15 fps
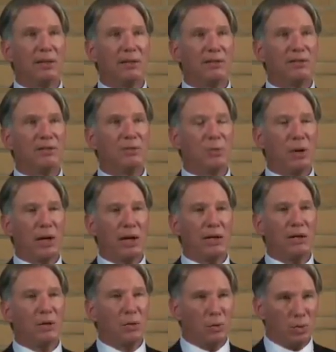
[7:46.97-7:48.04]
This is
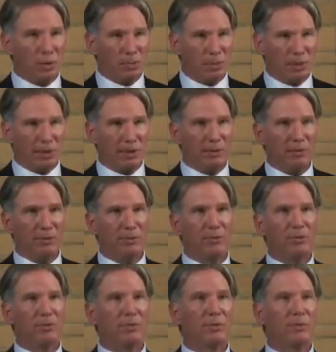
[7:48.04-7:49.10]
why we believe
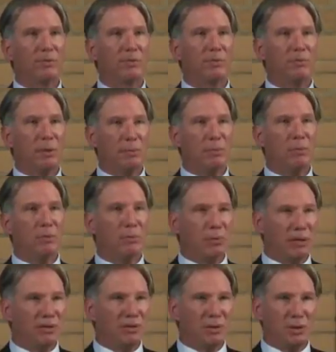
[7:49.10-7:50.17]
people with
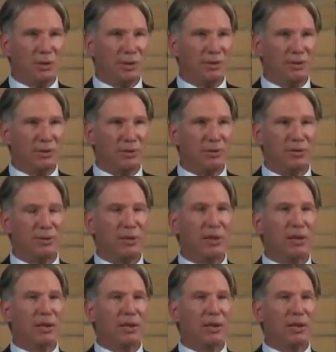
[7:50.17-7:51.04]
blood sugar issues